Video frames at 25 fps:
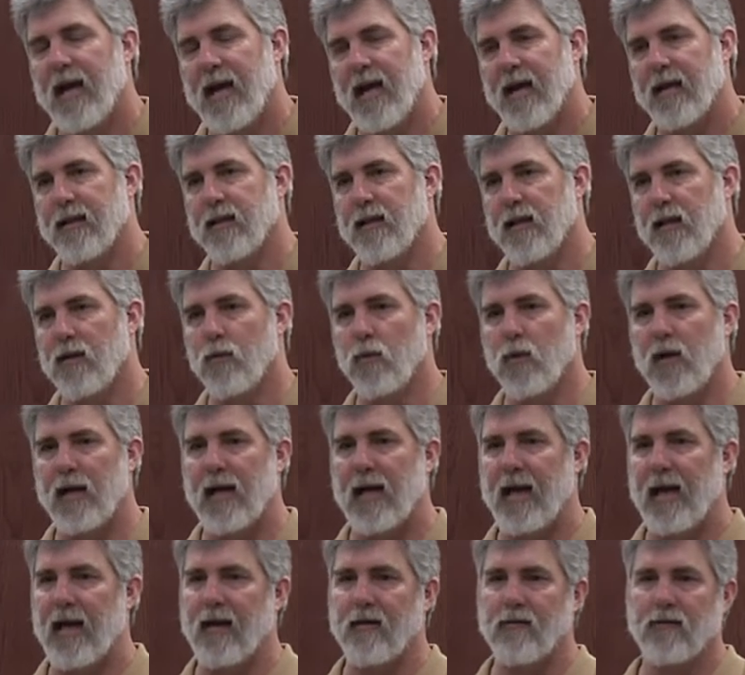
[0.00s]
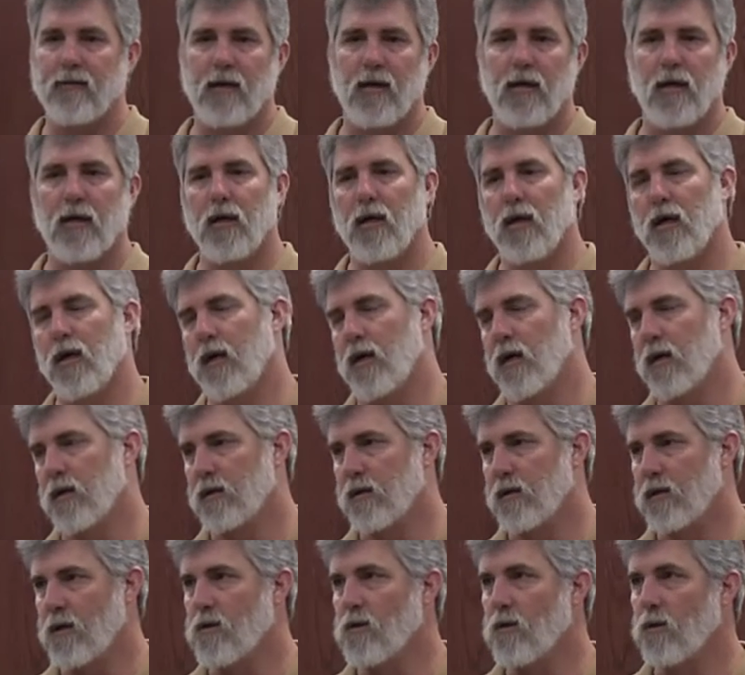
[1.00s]
And then we have
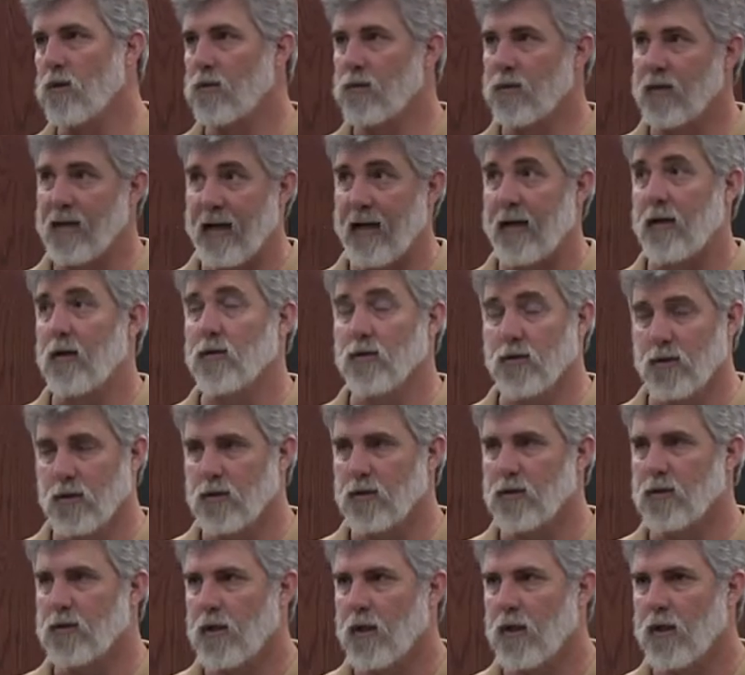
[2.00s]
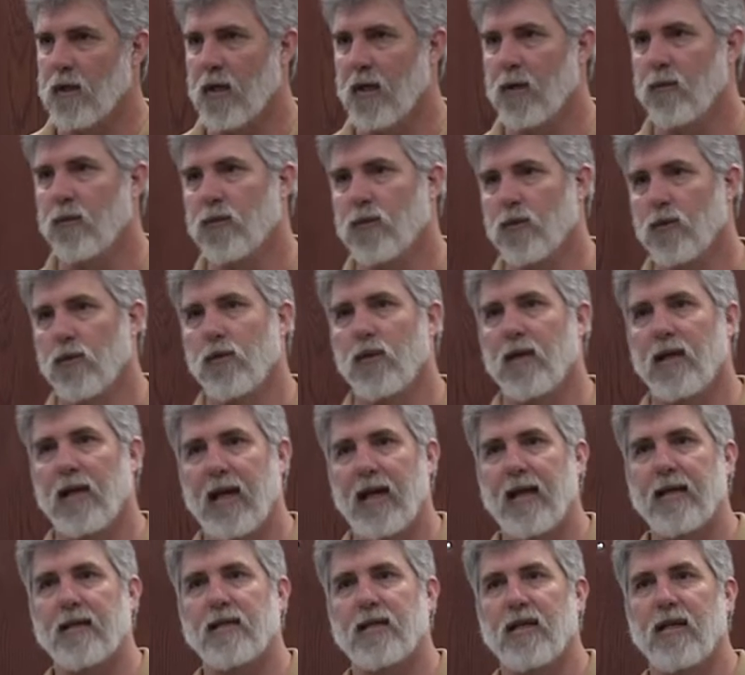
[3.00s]
unknown thousands that come through the
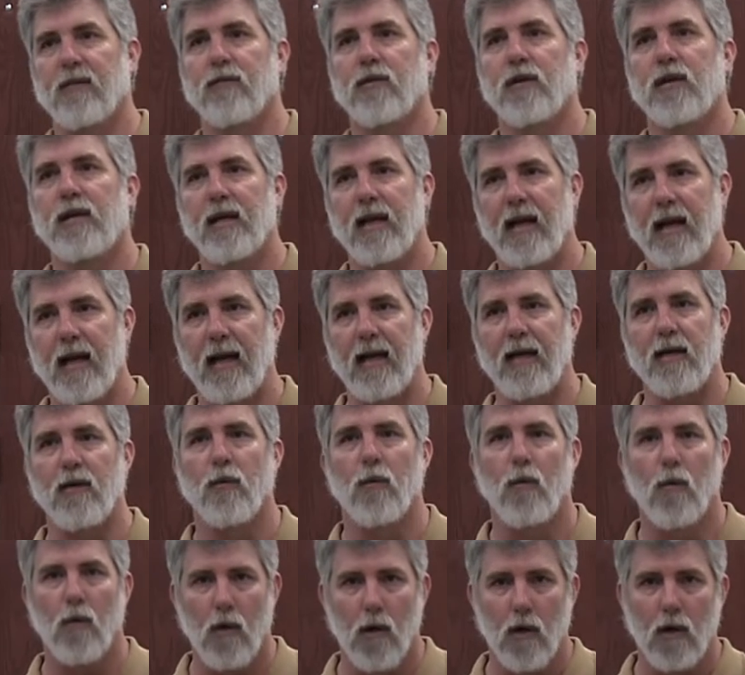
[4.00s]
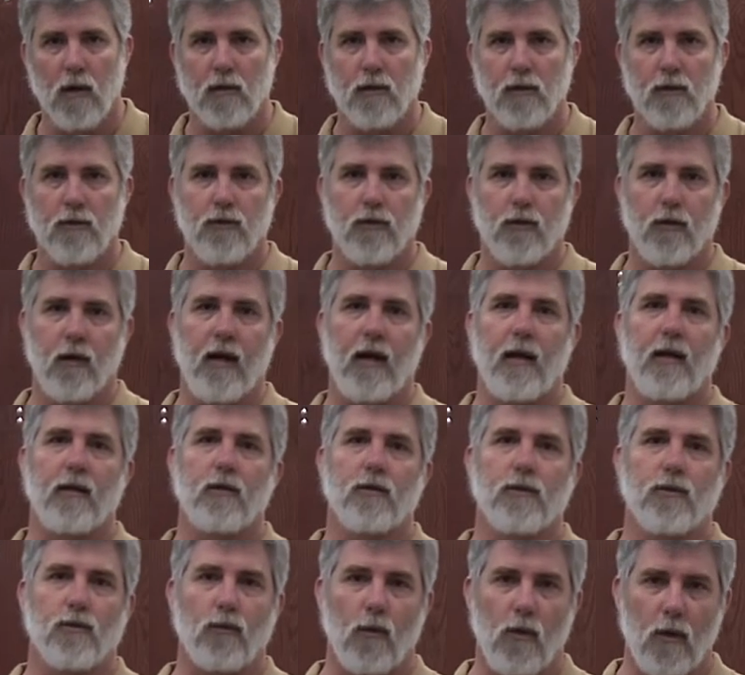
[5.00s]
gates every day to walk the
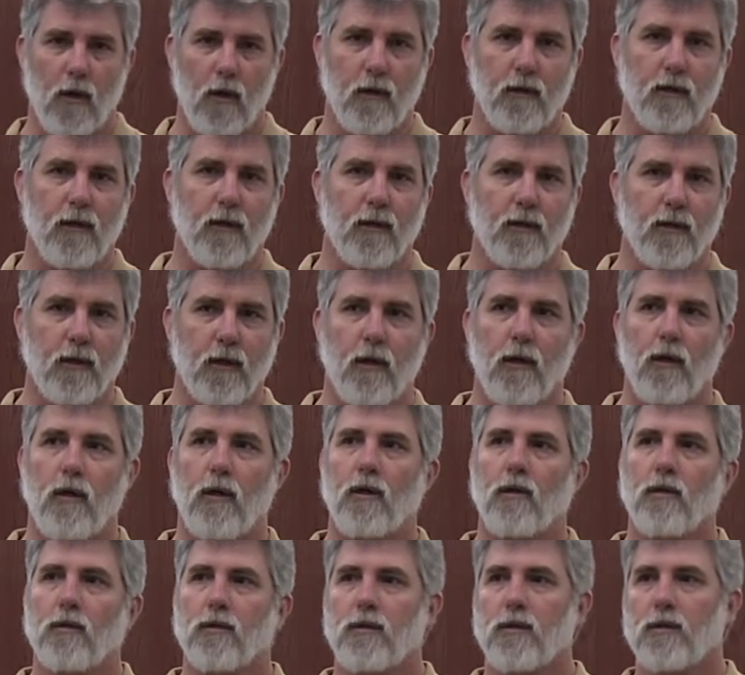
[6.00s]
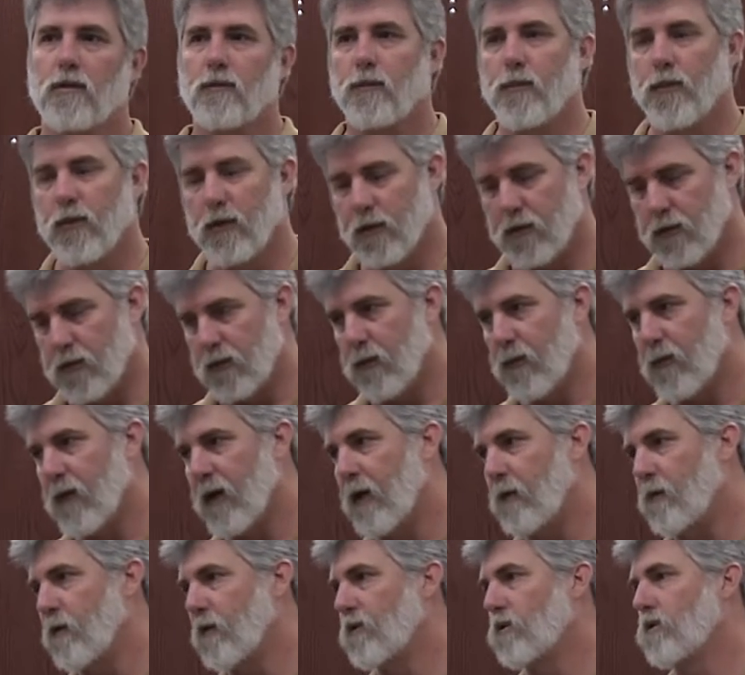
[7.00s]
trails, walk their dogs, push the
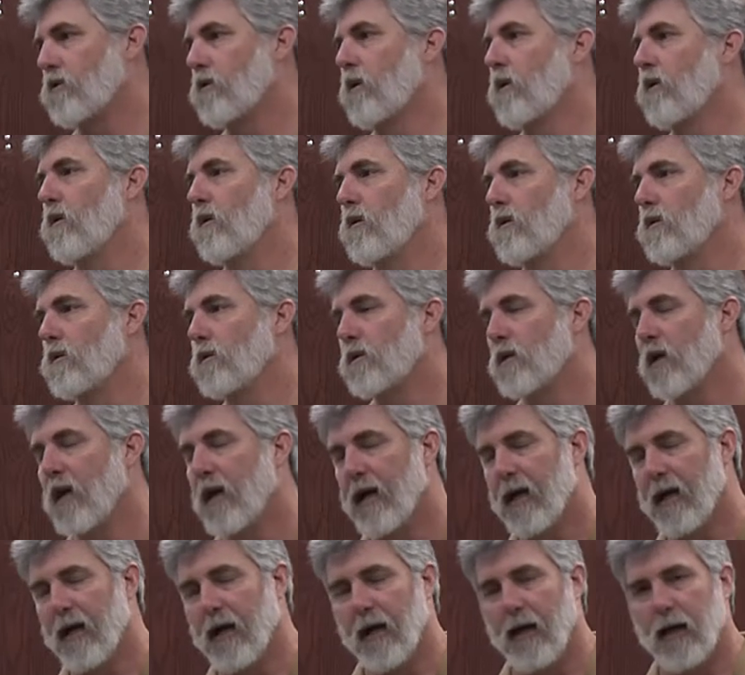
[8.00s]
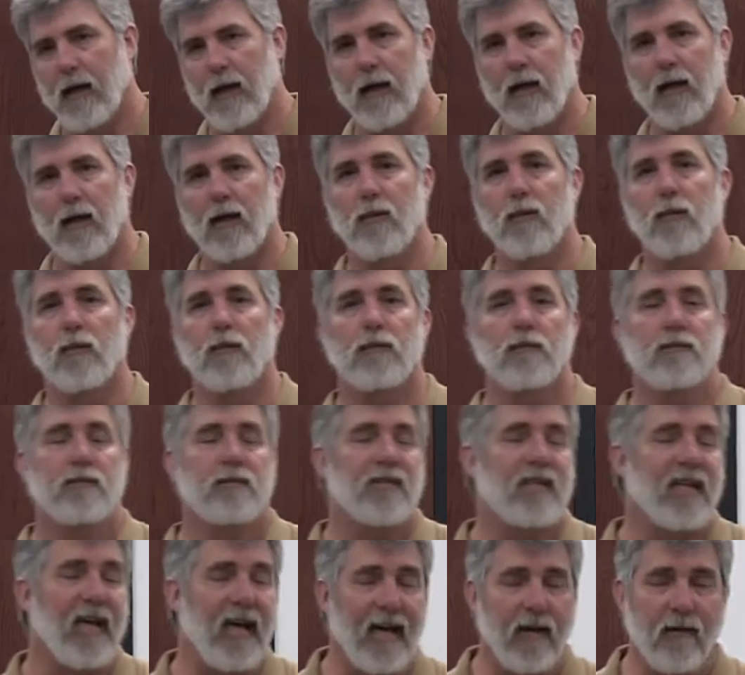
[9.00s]
baby strollers, um,
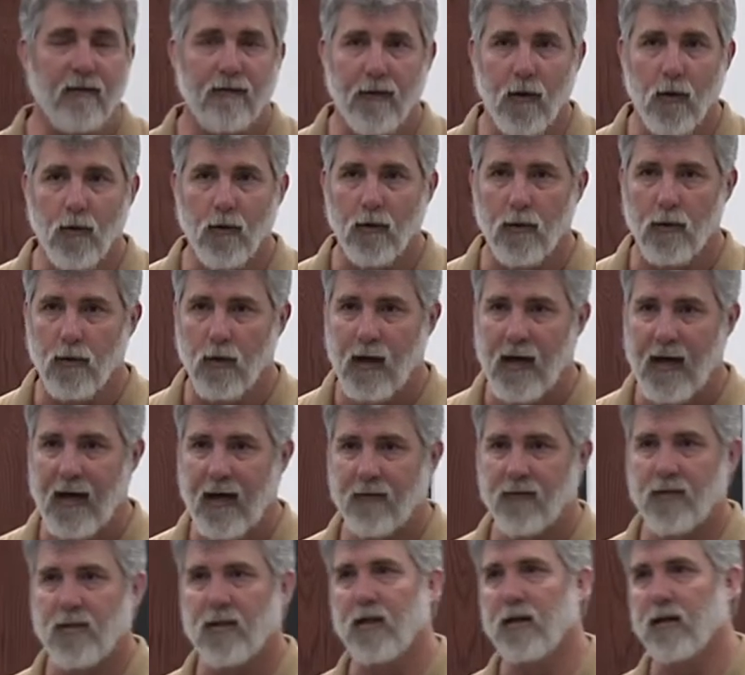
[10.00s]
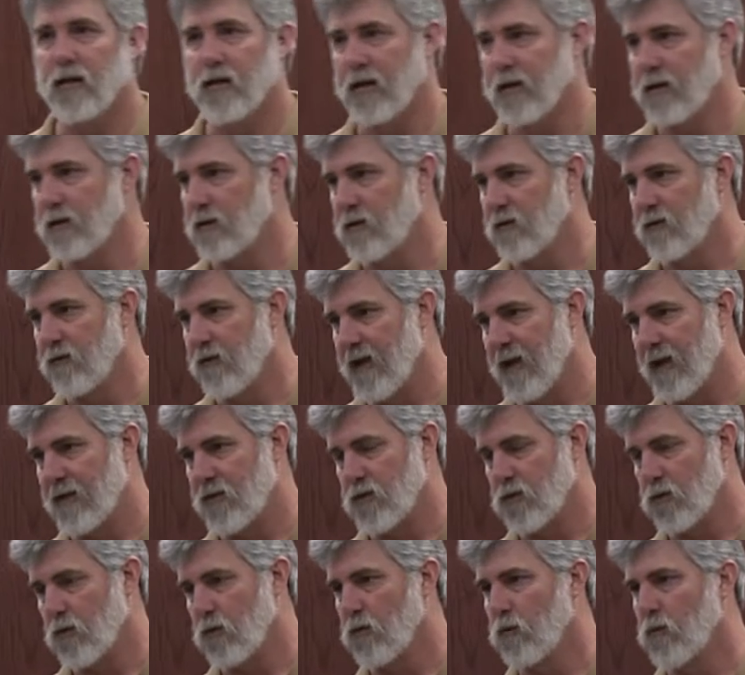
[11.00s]
take photographs and things of
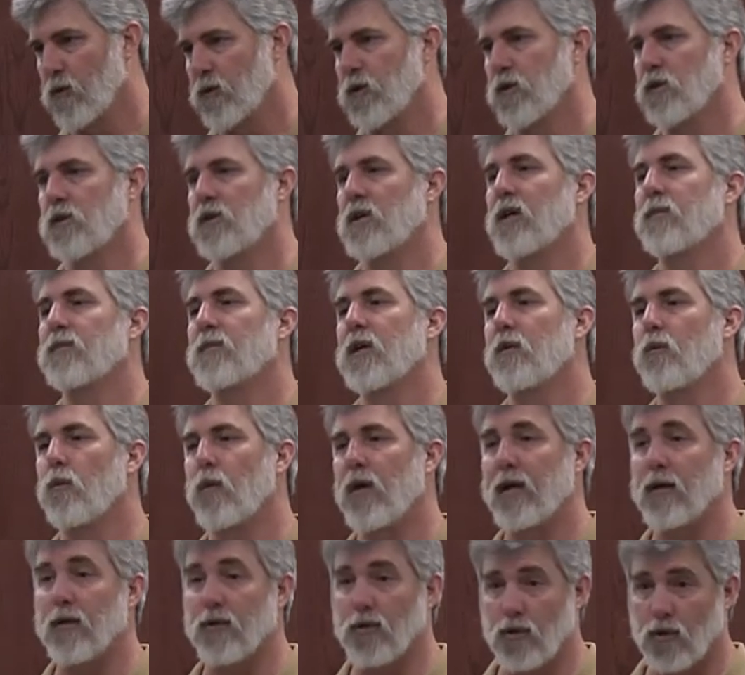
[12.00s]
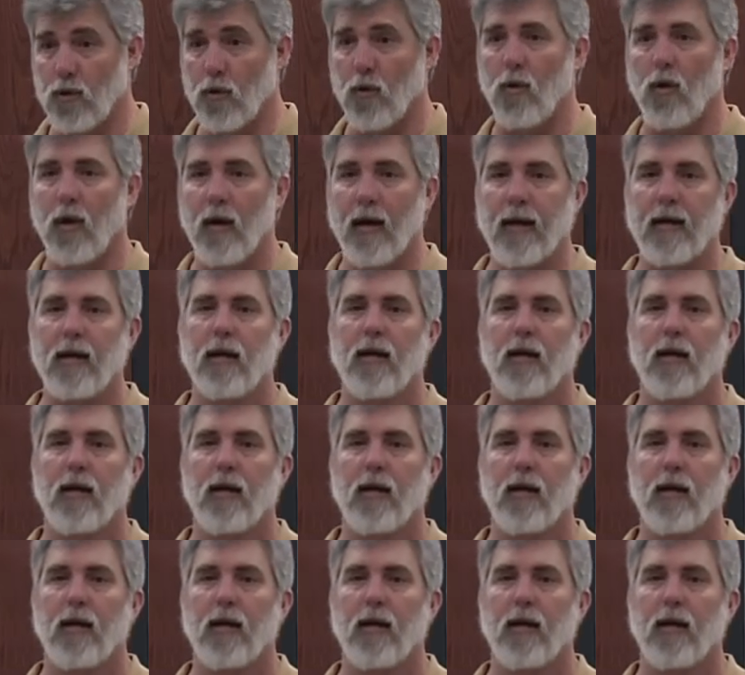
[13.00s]
that sort, which is something we enjoy